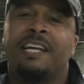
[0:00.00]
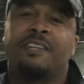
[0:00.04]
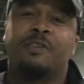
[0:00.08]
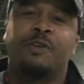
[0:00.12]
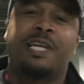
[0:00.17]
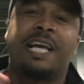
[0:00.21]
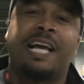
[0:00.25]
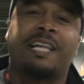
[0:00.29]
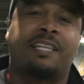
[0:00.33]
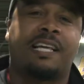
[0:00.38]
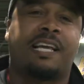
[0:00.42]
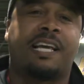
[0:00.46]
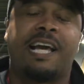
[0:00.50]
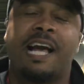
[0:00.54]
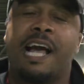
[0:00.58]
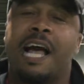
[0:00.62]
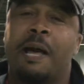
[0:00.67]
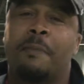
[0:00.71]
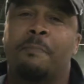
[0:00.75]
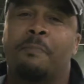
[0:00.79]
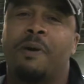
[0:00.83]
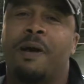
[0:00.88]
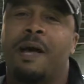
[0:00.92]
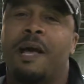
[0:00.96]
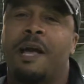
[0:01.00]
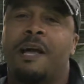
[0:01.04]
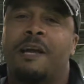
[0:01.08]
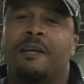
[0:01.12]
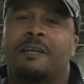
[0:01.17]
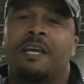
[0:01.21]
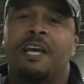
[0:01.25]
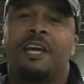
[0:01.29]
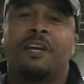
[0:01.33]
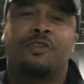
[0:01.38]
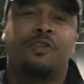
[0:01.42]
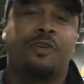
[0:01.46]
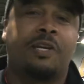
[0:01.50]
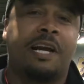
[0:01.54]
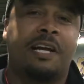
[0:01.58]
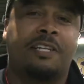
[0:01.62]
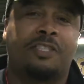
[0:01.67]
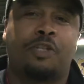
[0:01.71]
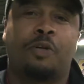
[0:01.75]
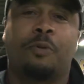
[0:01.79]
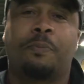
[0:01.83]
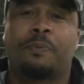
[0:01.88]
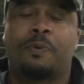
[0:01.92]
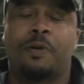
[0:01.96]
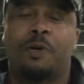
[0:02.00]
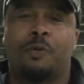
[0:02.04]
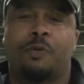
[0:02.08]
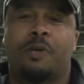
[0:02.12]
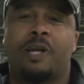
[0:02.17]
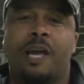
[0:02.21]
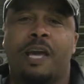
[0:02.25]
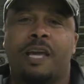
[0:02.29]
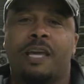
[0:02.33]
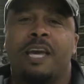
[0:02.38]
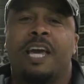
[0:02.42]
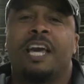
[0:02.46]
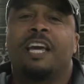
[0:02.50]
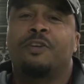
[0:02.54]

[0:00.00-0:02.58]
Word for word: You got the Combine, you got your Pro Day,